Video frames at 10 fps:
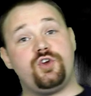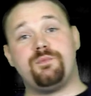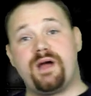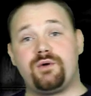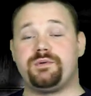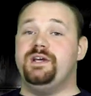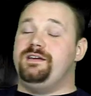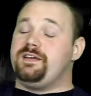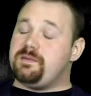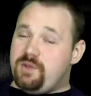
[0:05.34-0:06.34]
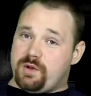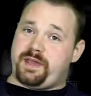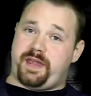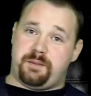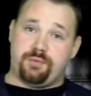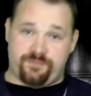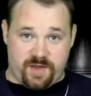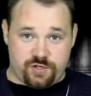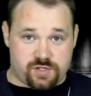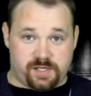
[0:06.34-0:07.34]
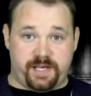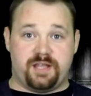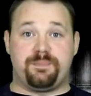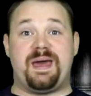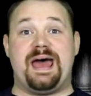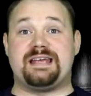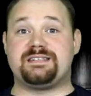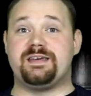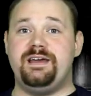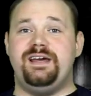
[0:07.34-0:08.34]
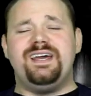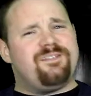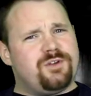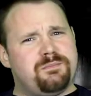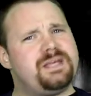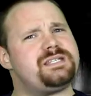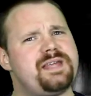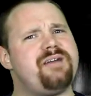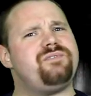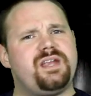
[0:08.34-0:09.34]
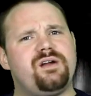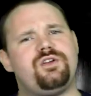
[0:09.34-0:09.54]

to you about communicating professionally in the past. If you missed that video,